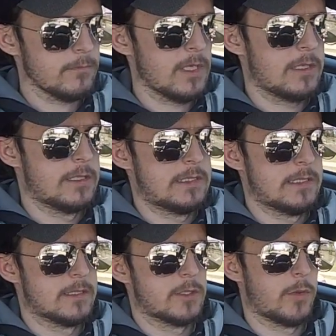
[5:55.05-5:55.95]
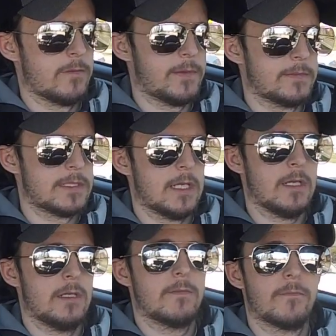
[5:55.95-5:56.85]
This is a
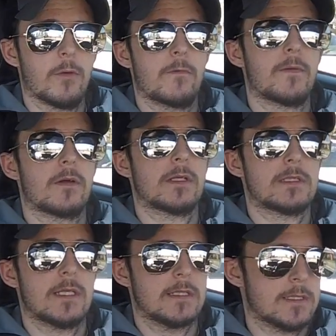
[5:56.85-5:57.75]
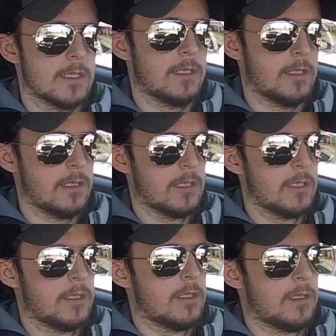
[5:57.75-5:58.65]
2015 Ford Focus ST.
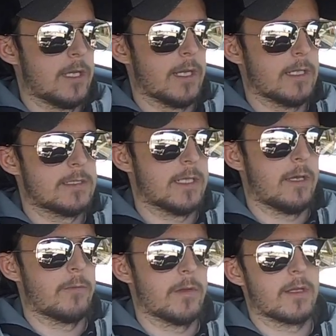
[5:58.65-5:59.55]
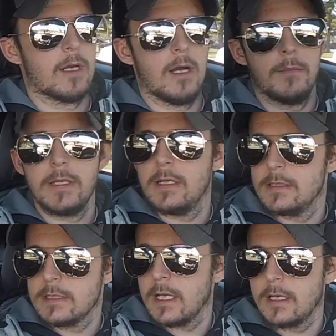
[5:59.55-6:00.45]
Like I said, with a Cobb
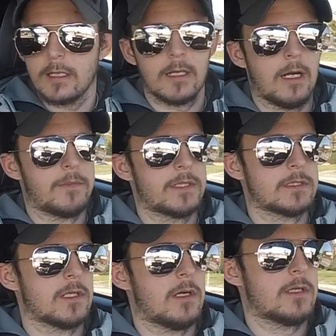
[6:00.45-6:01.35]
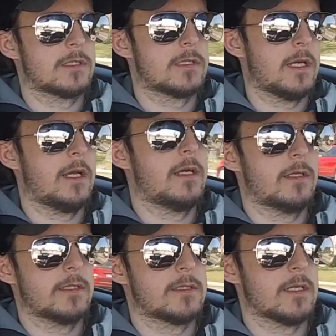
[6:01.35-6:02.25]
intake, a Cobb exhaust,
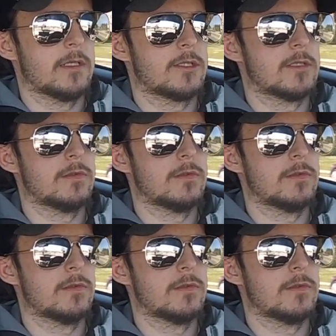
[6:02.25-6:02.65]
and a stage 2